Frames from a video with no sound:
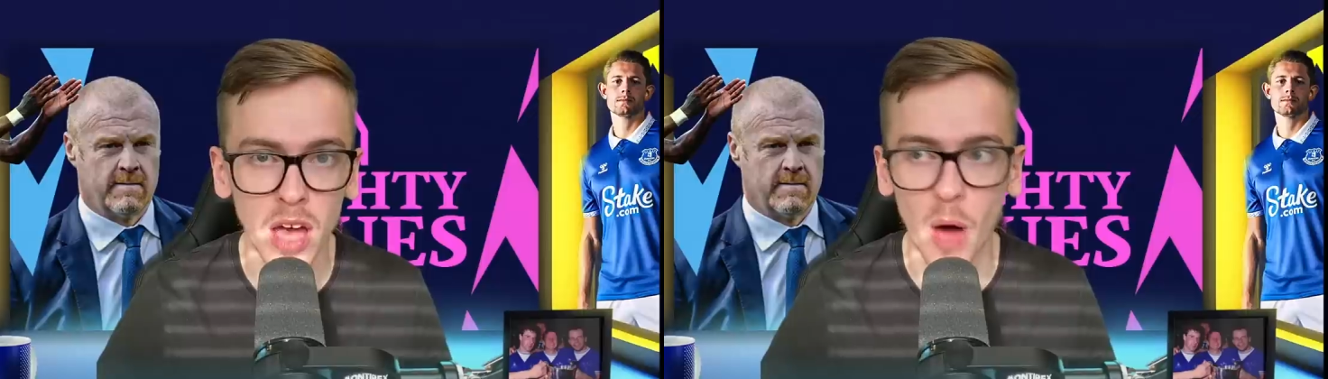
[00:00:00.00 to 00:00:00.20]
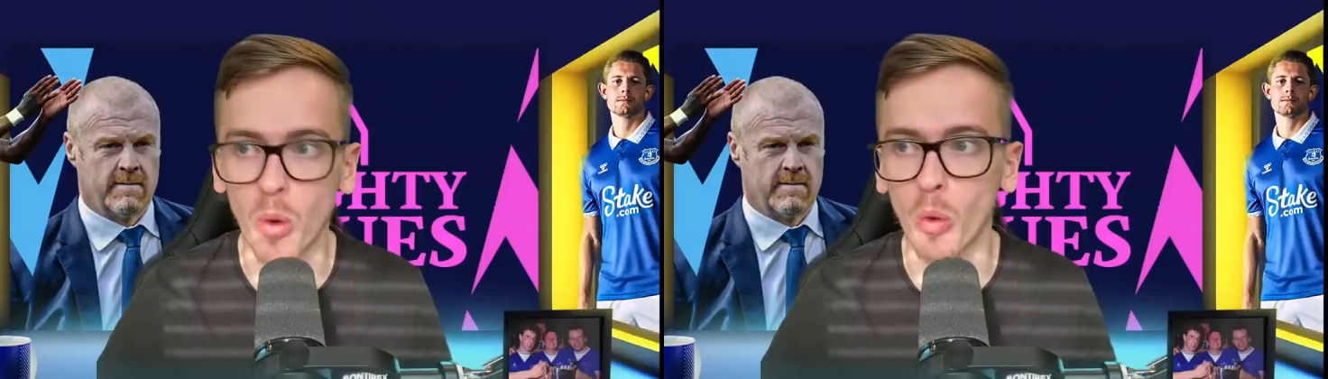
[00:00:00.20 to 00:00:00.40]

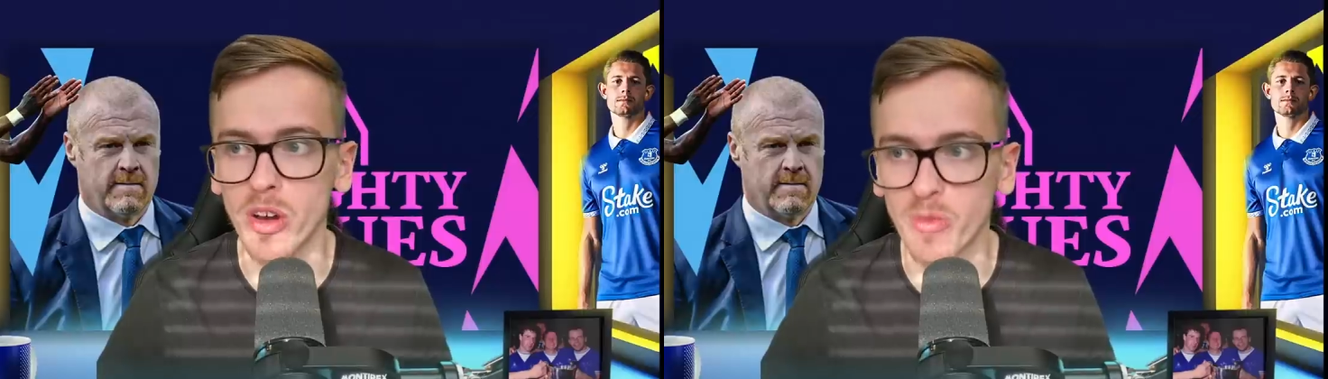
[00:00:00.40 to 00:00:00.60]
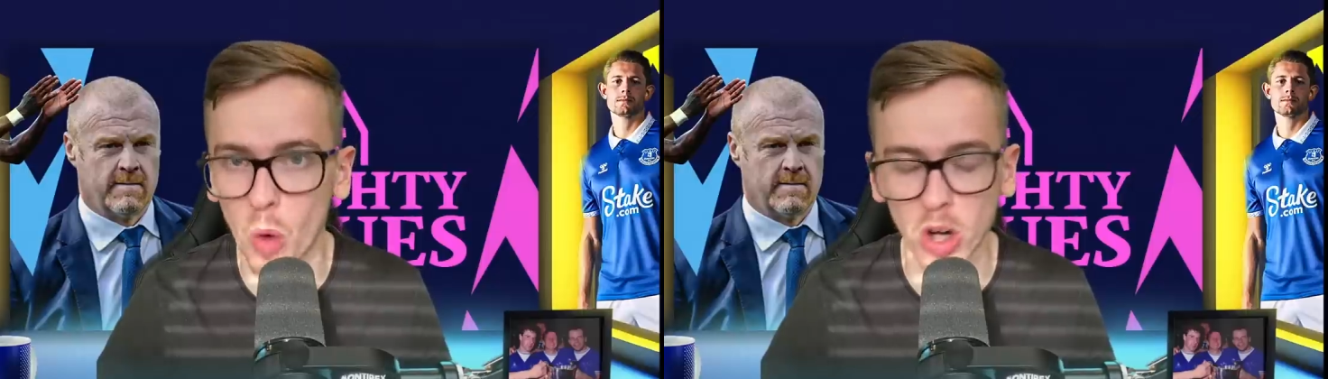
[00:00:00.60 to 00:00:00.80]
Speaker 1: And what
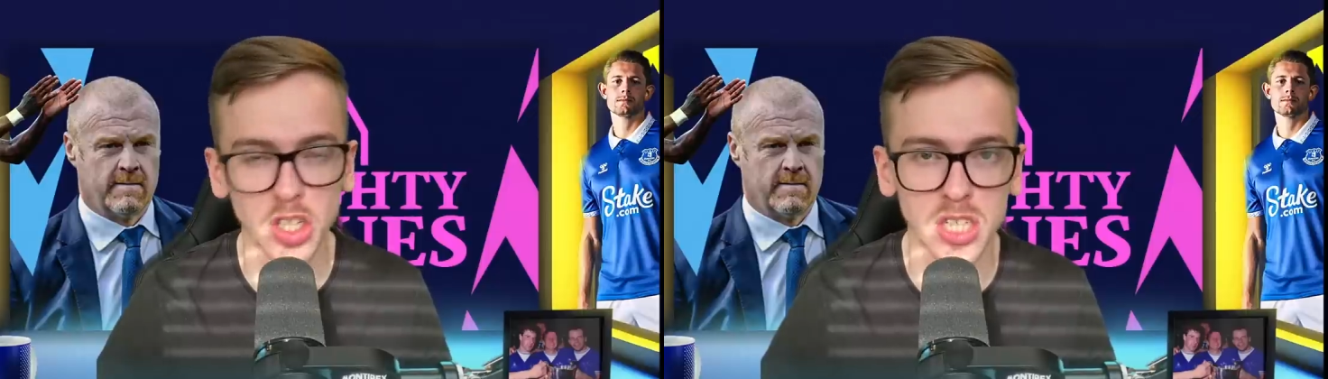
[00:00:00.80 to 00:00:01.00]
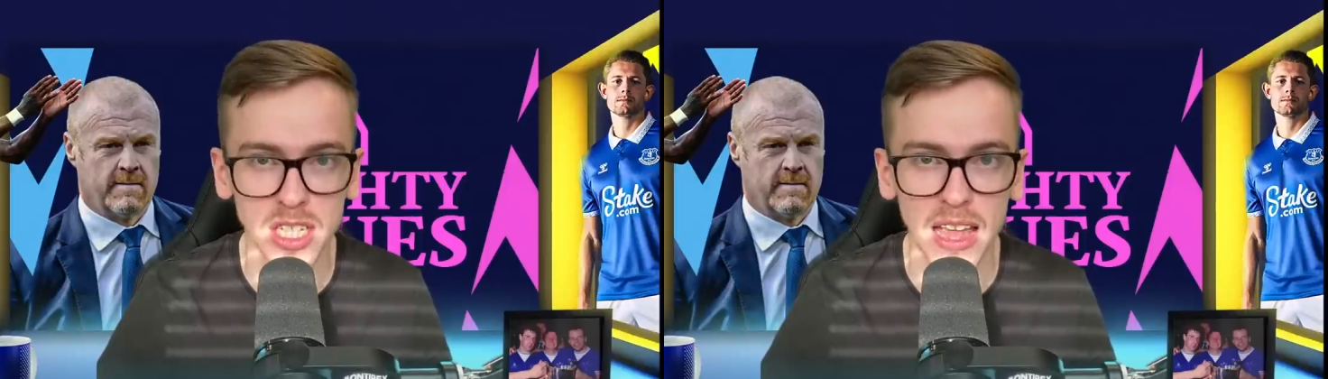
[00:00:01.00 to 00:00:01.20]
we've
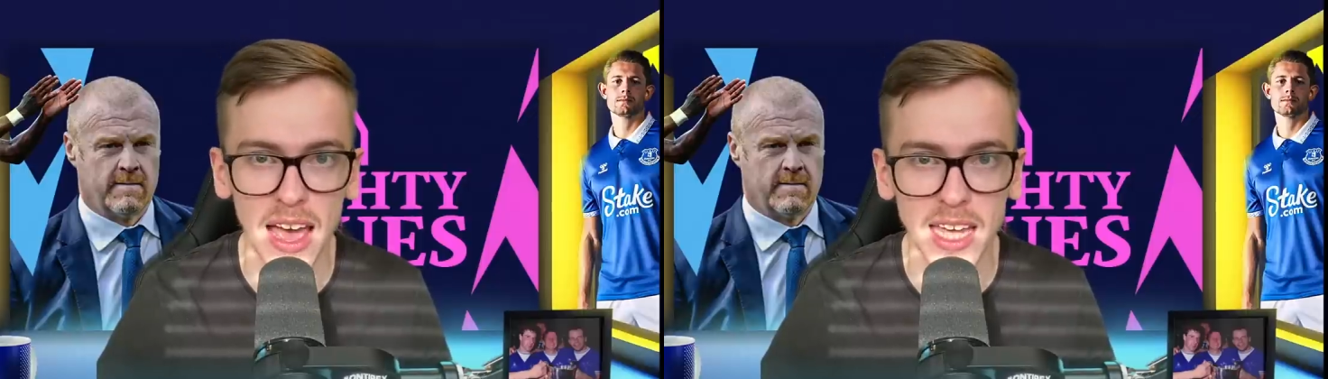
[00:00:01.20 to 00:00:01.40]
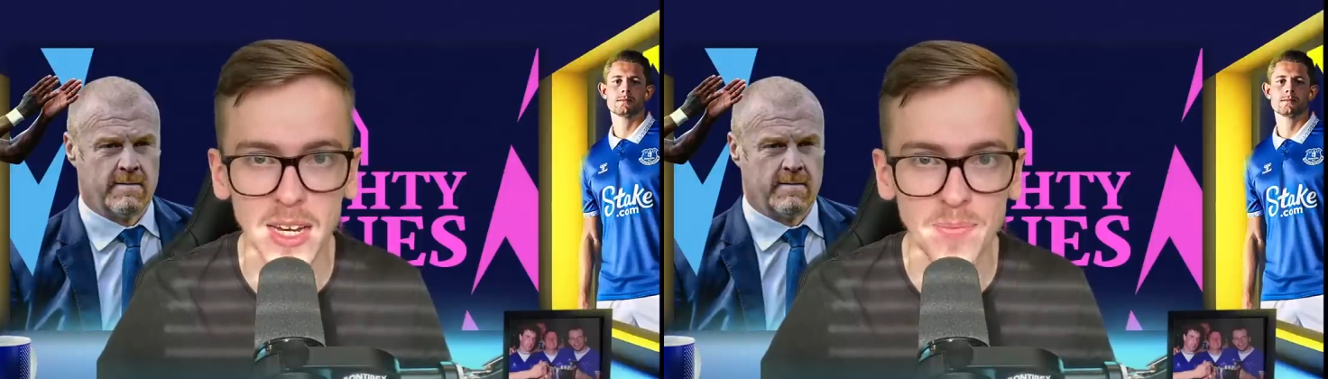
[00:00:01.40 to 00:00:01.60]
watched
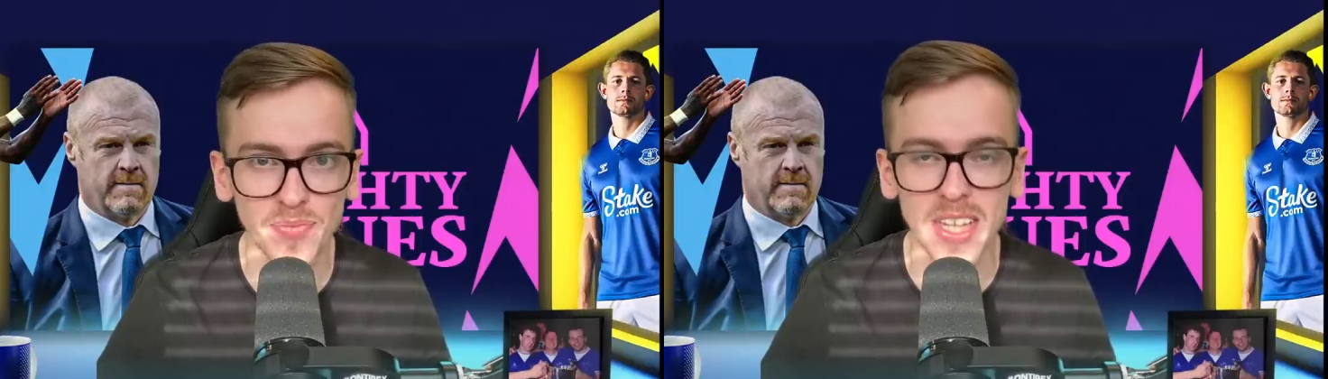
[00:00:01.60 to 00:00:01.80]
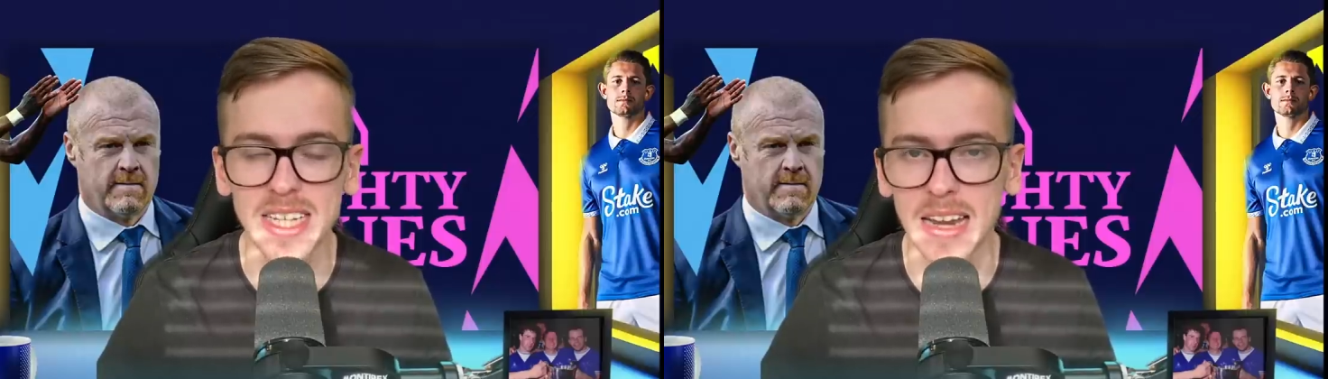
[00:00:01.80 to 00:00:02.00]
today
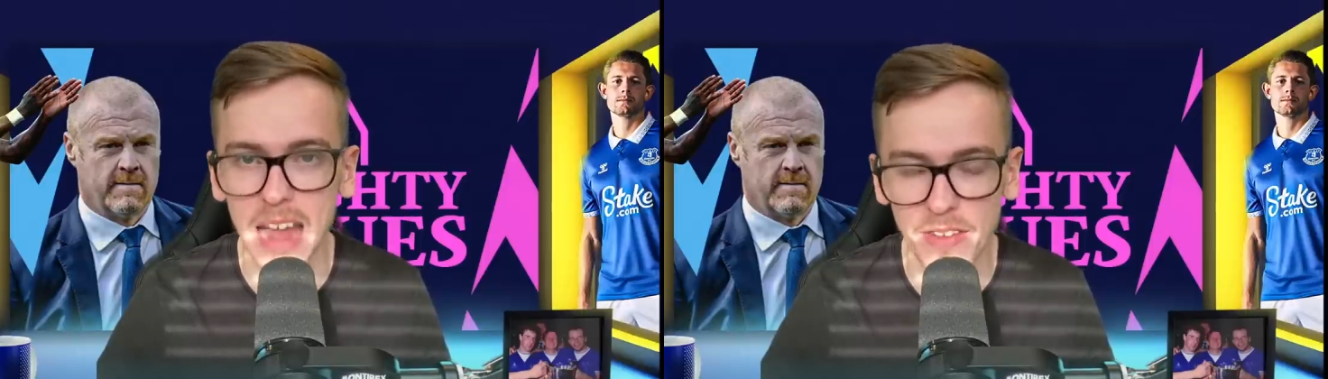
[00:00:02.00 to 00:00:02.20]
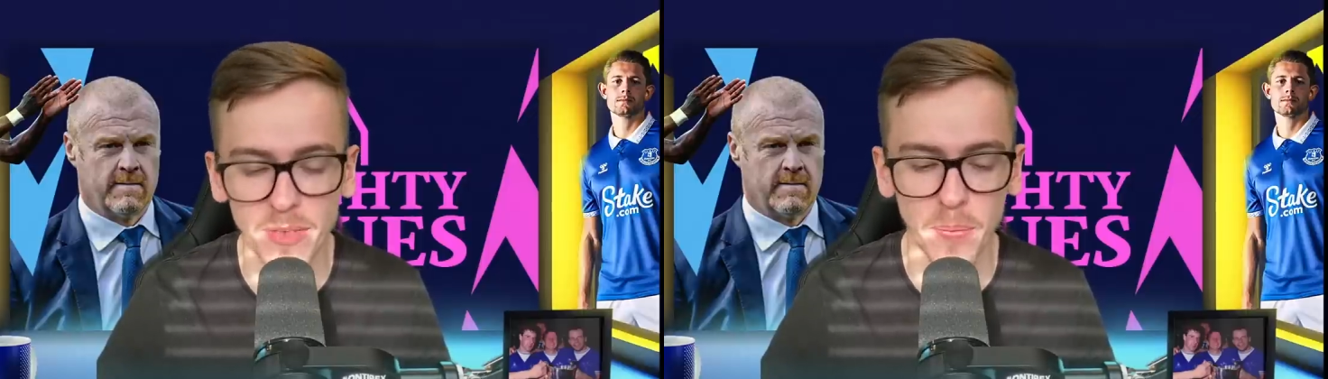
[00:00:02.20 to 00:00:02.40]
is
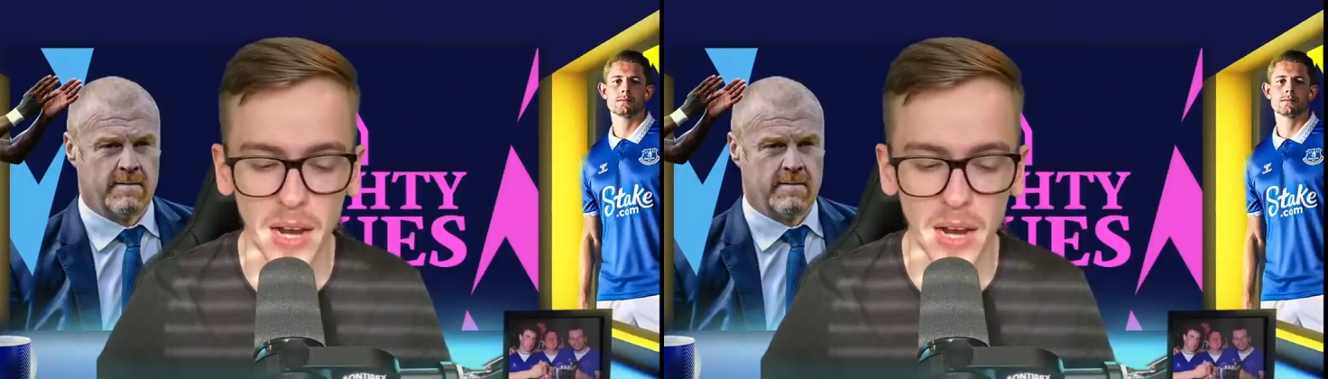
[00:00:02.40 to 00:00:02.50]
11